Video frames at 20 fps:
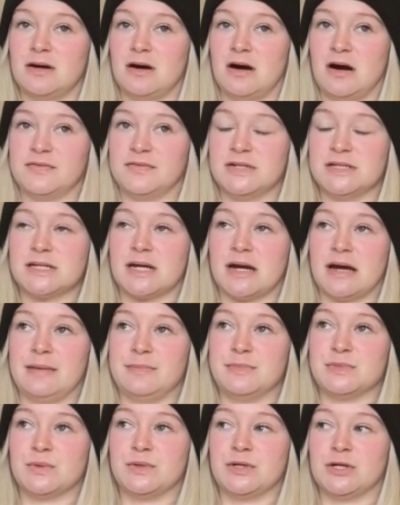
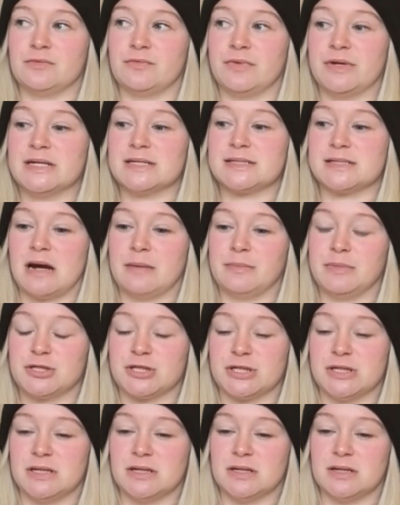oftentimes when you're
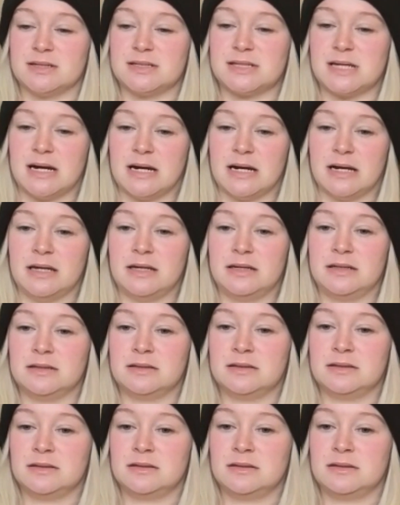reestablishing a tide,
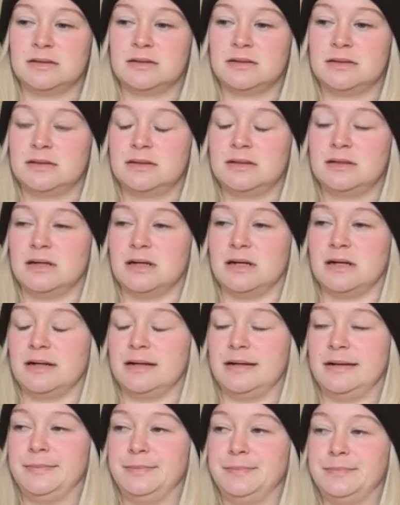
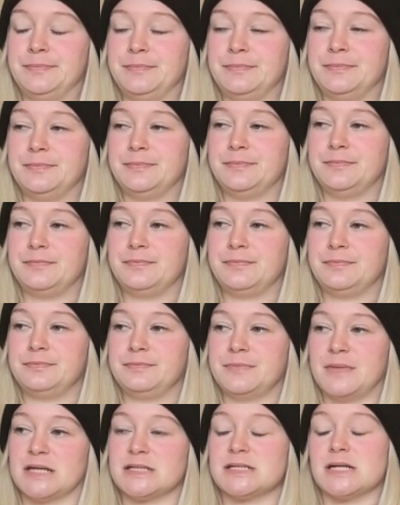
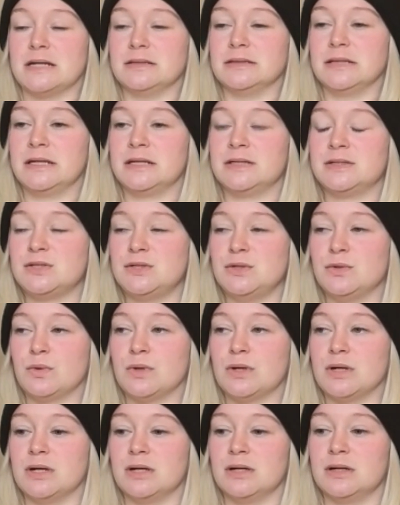like a tideland,
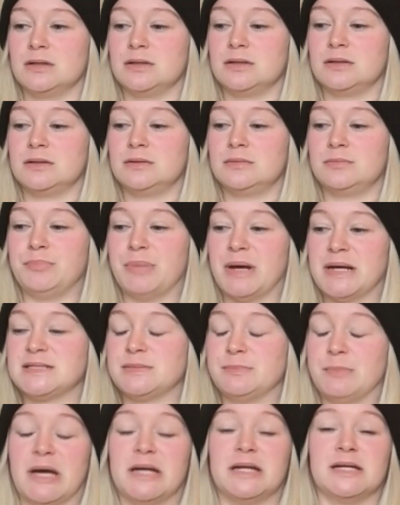your
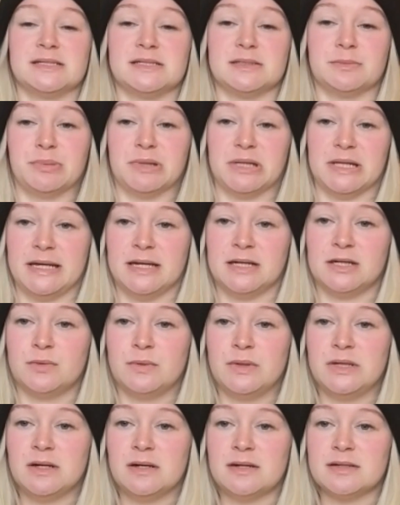best bet is to plant
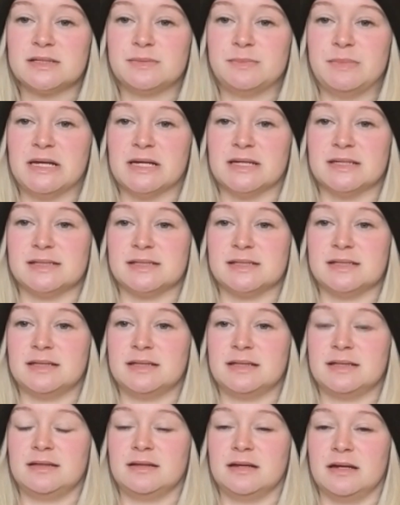gooey ducks because,
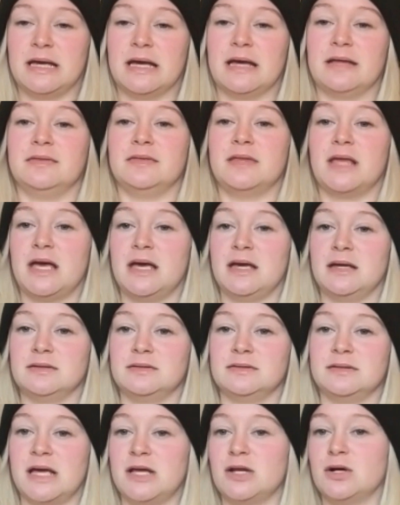again,
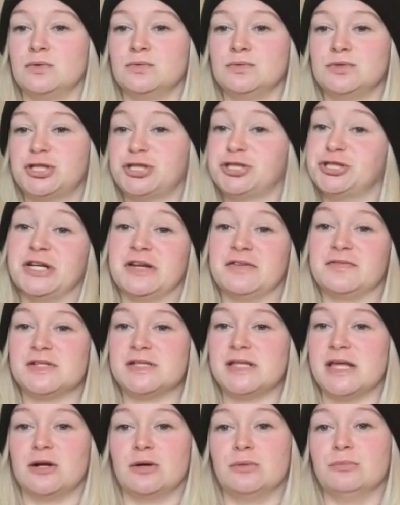they don't shift,
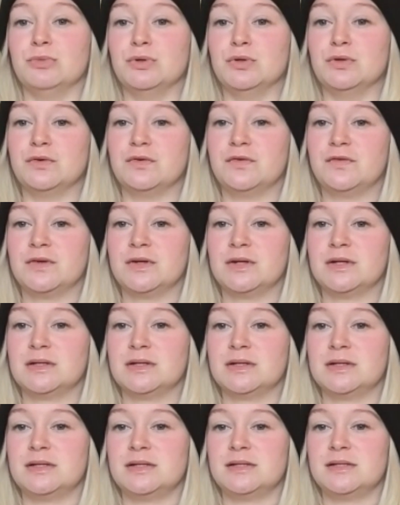they don't move.
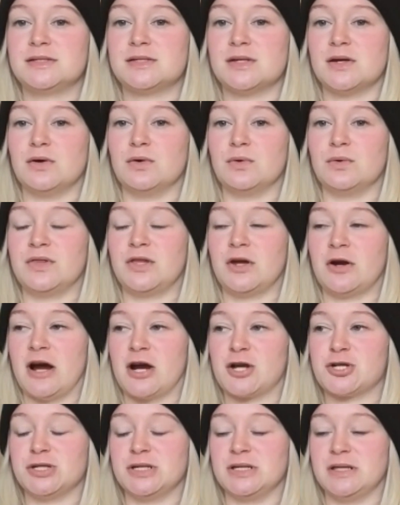So they're
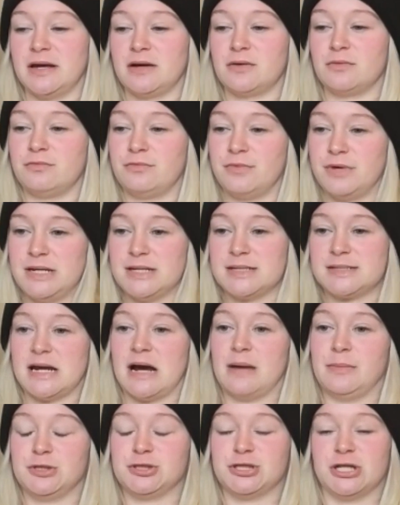actually like
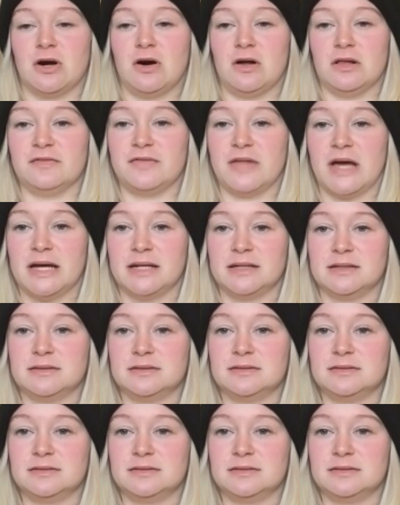reestablishing all of that